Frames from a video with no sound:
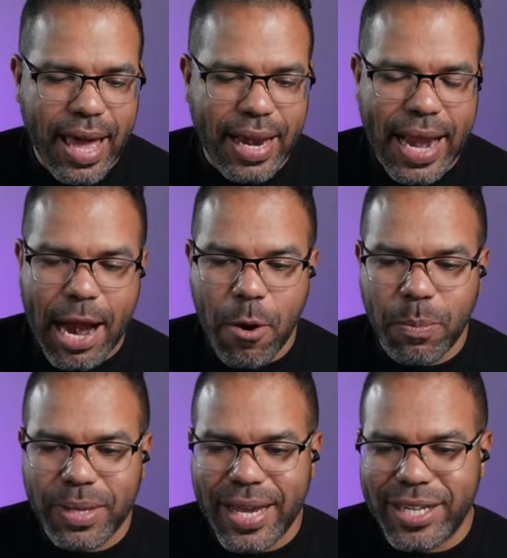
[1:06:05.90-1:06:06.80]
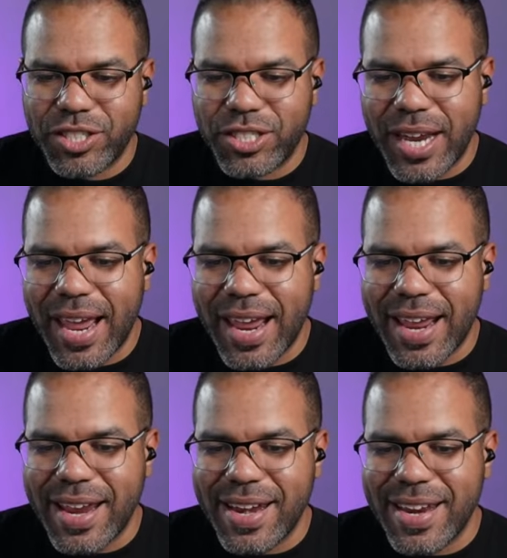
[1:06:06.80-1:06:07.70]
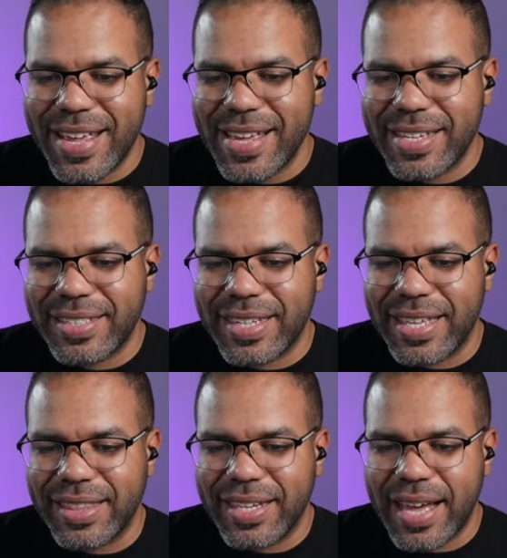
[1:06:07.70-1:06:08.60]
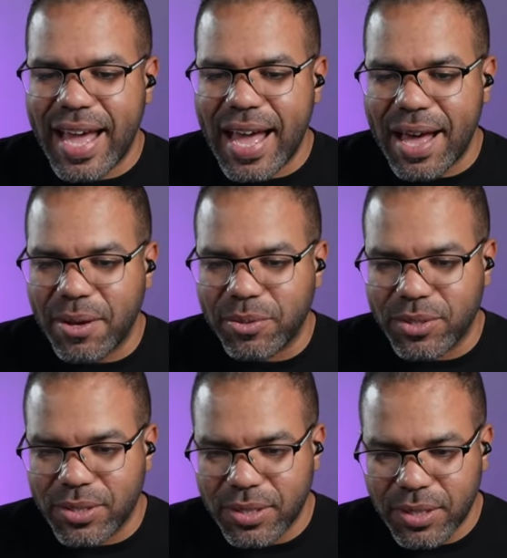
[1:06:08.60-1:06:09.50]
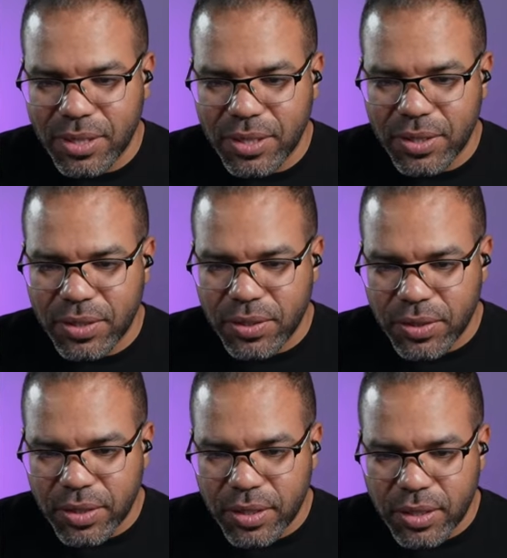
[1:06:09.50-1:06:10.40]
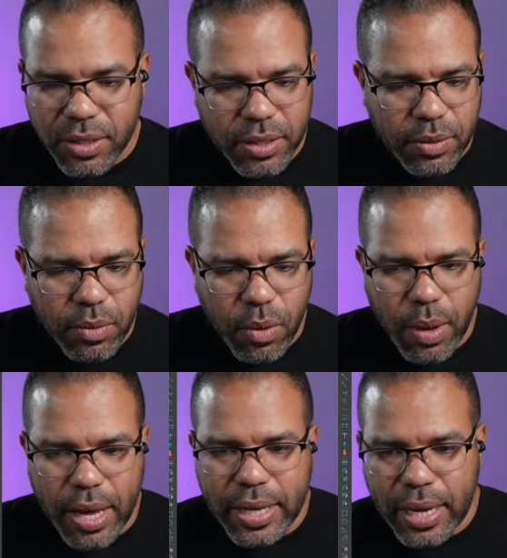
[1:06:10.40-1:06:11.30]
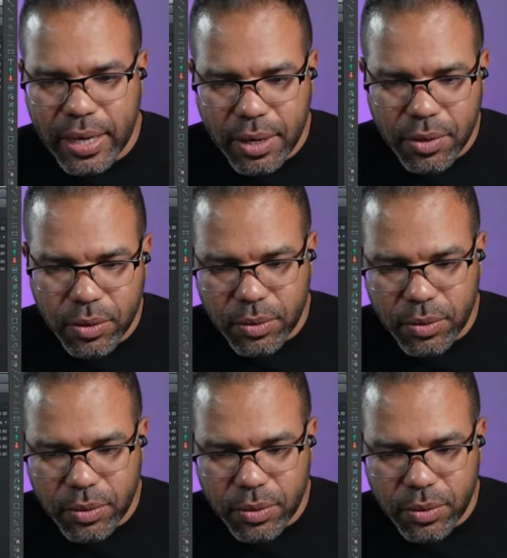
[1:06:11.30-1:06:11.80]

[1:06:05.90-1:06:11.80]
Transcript: Airplane Jane is in the house. Whoa, I can't hear you.